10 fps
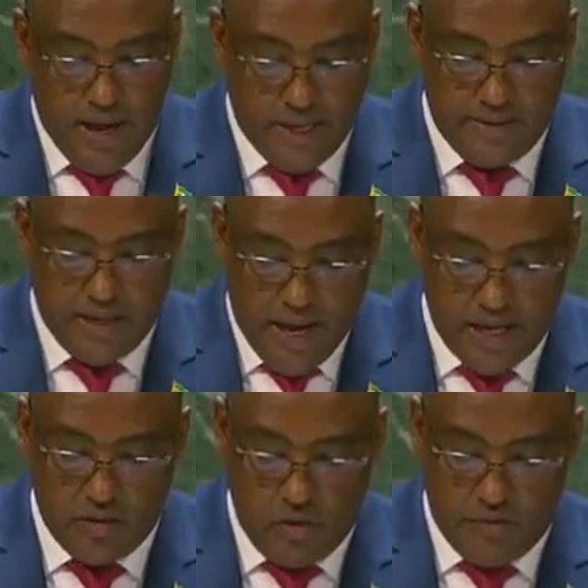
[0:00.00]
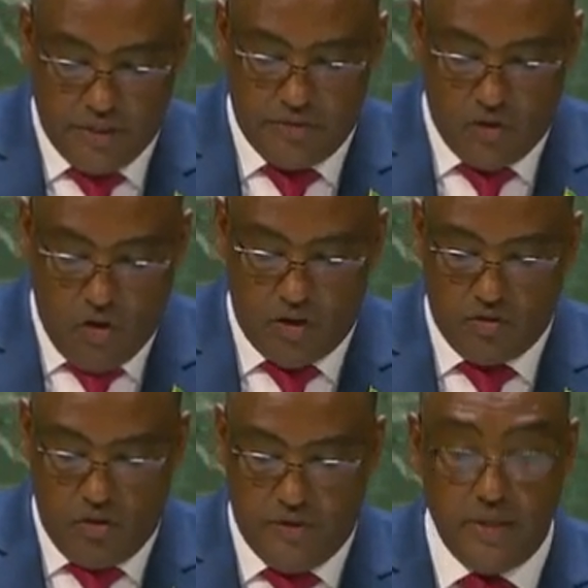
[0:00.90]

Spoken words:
At the hands of these lords of